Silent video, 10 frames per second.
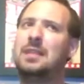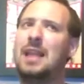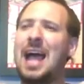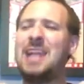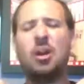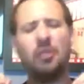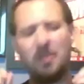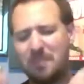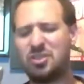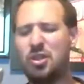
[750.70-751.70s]
I don't
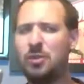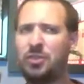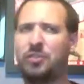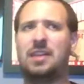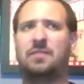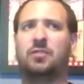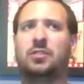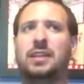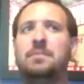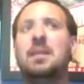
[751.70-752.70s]
remember 2 and 3 fully,
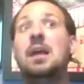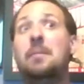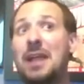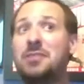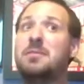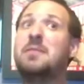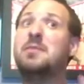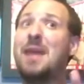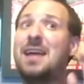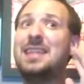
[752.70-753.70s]
but I do remember
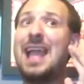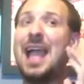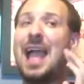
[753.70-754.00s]
by the,